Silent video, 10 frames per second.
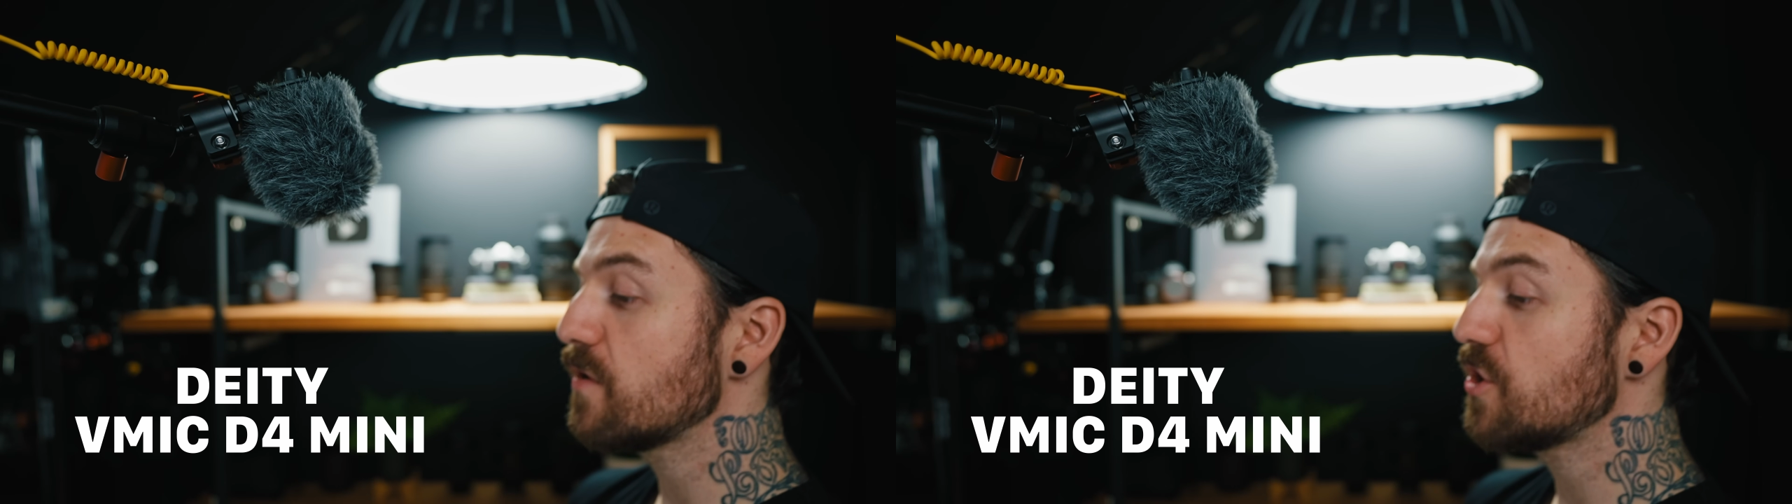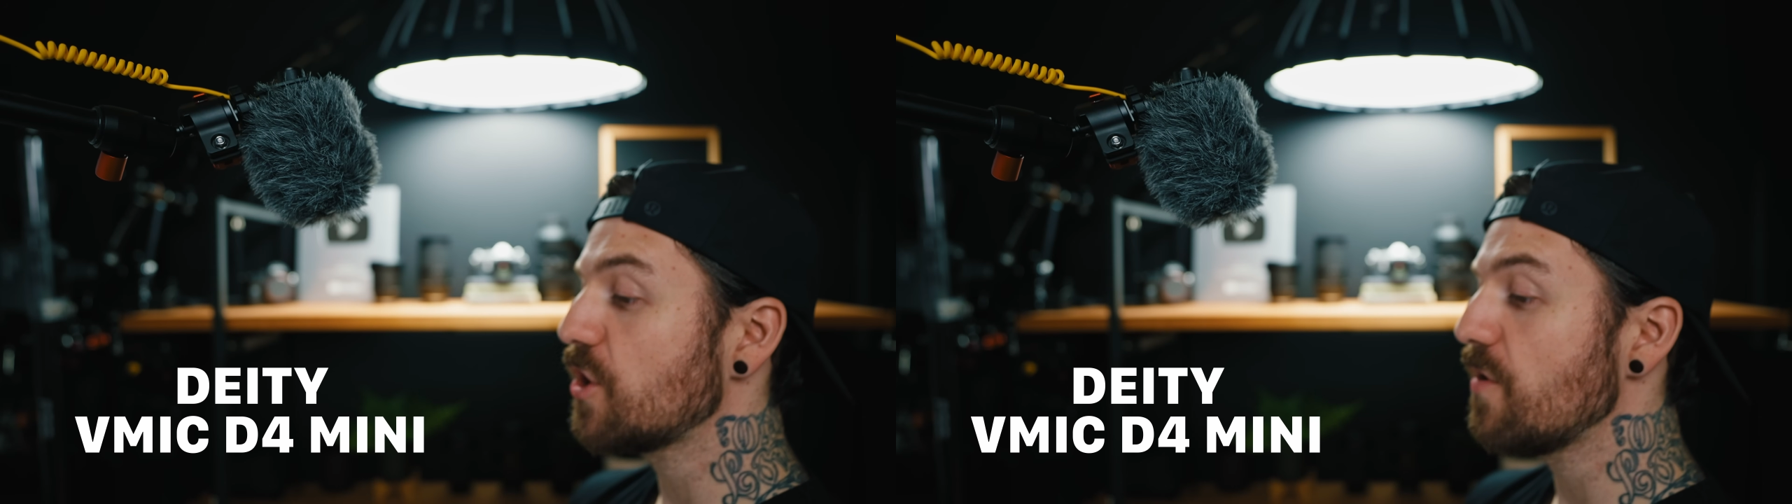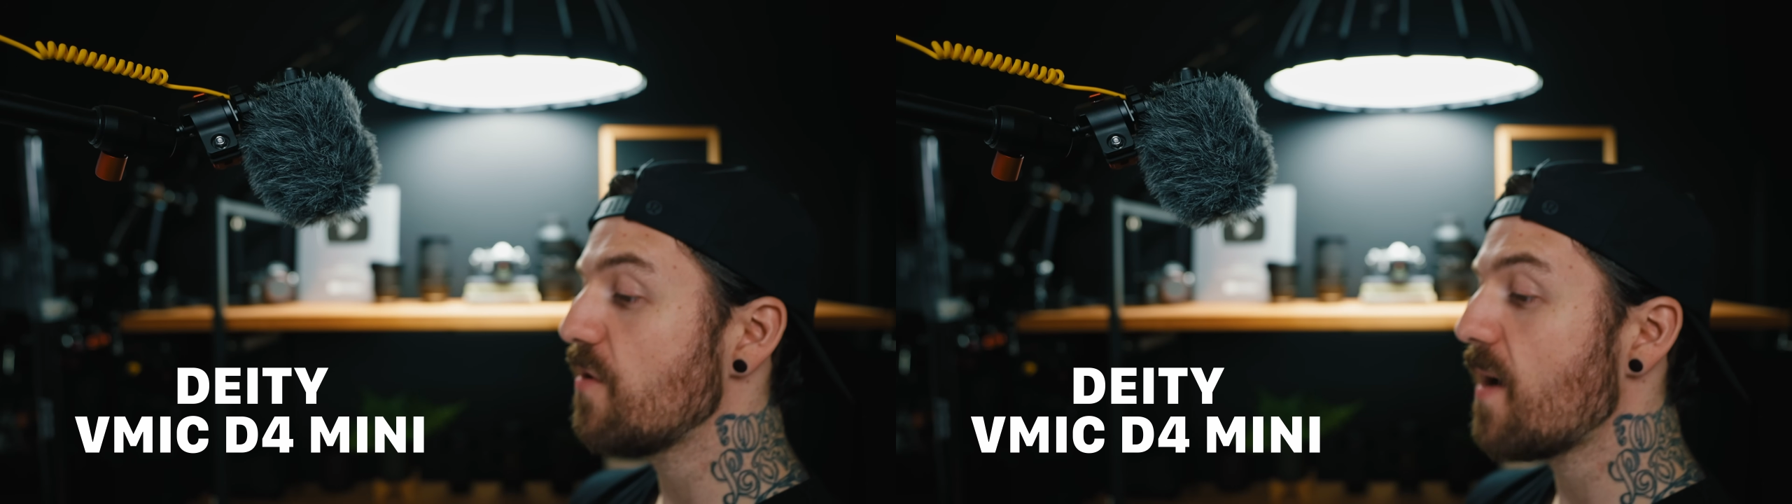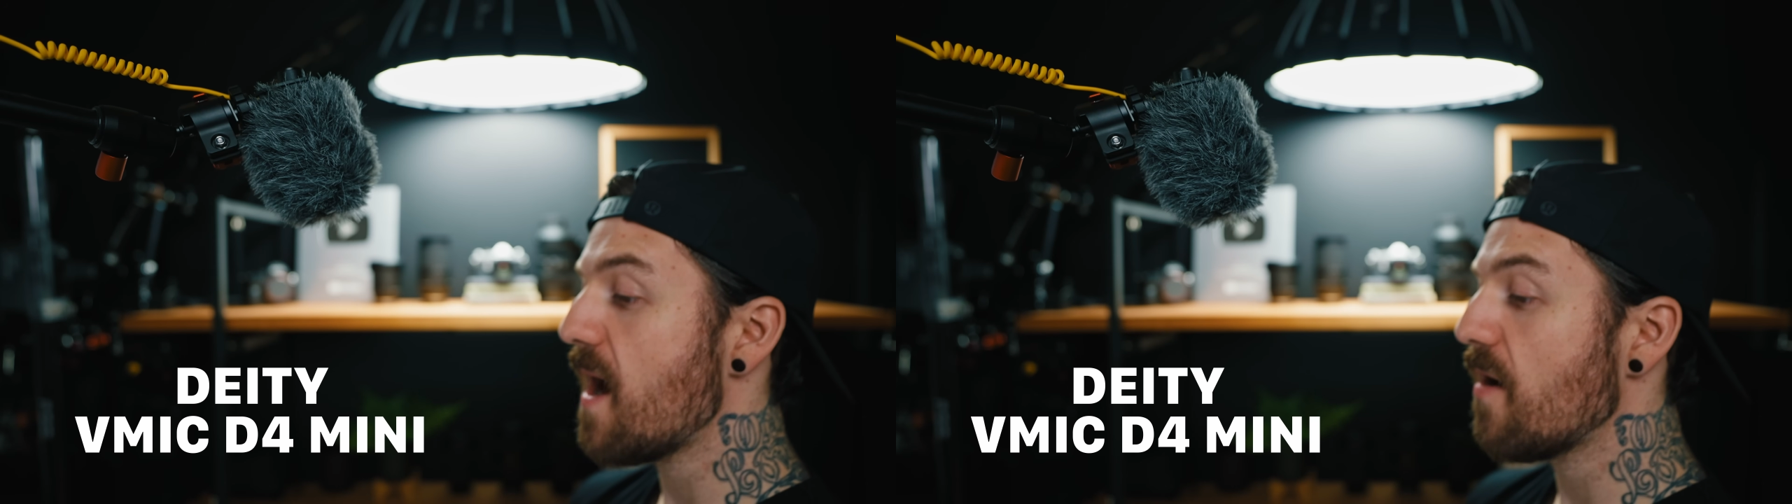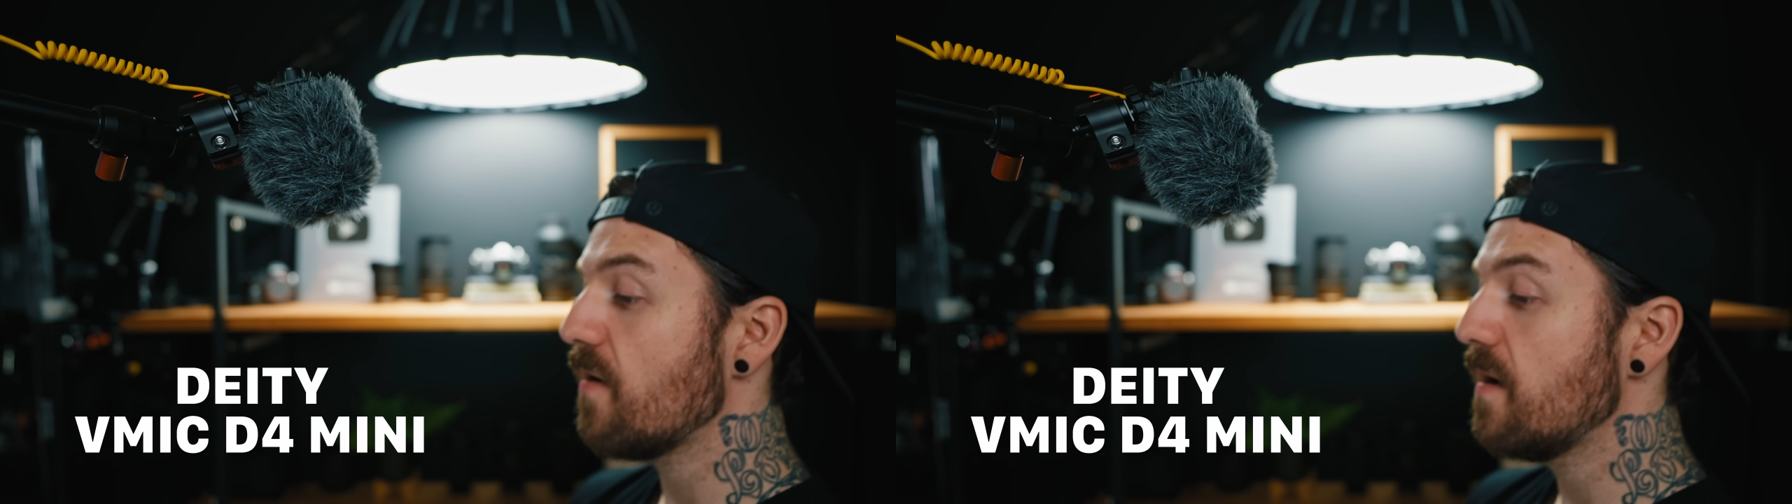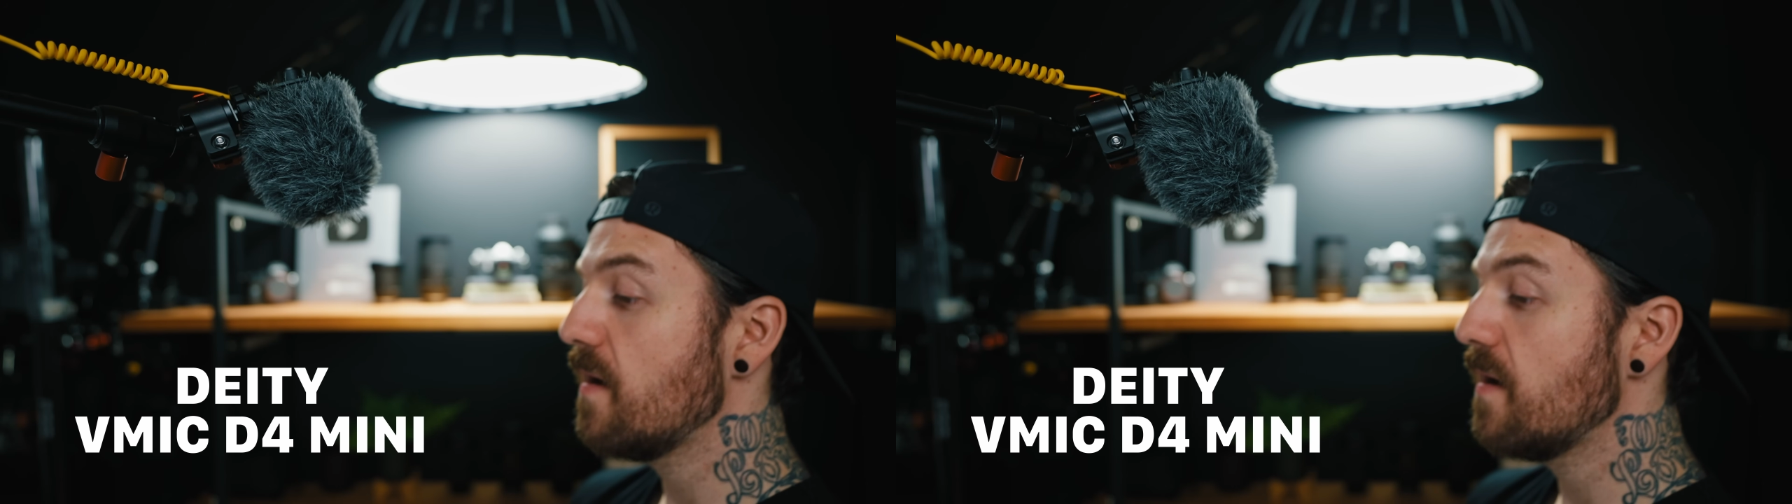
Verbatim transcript: show you how.